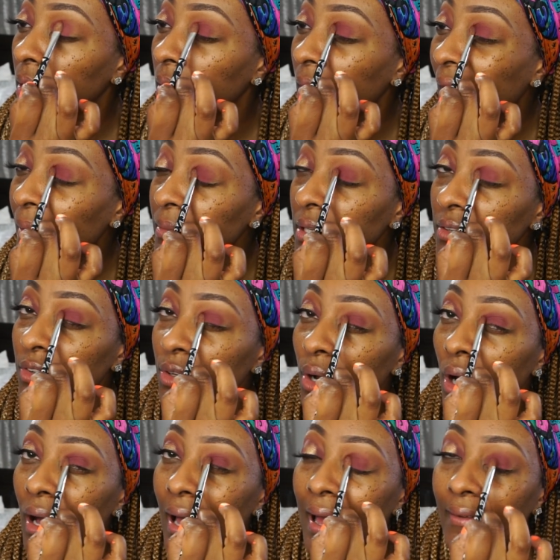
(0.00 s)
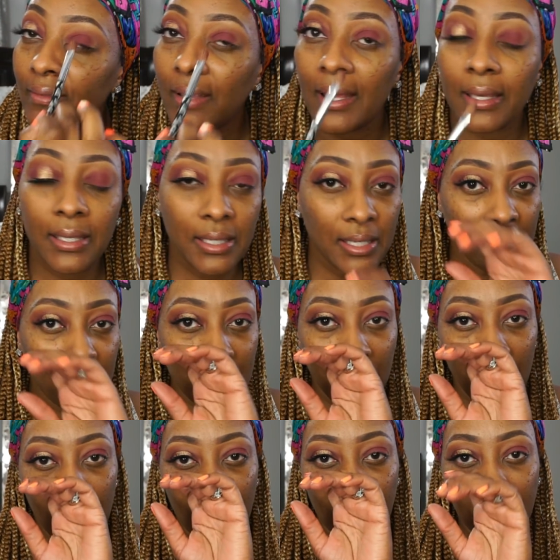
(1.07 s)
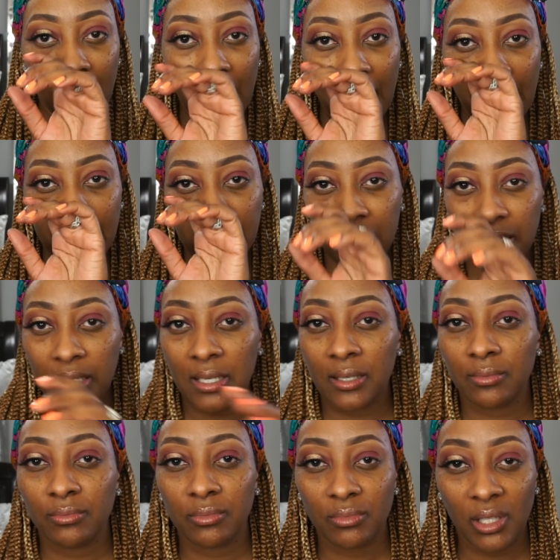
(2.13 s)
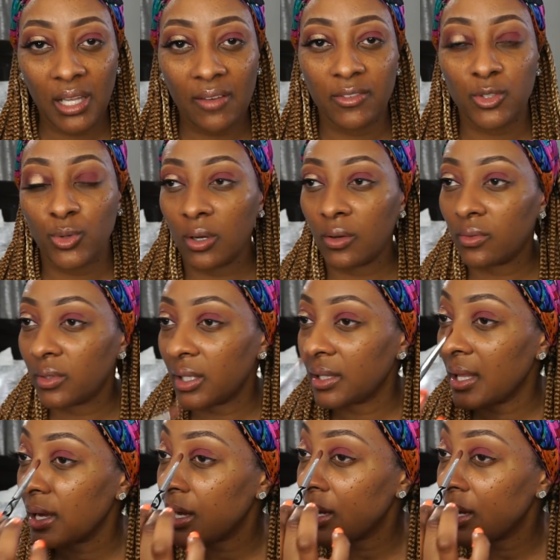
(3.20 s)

How many of you all have like kids that are like 9, 10, 11, 12 in that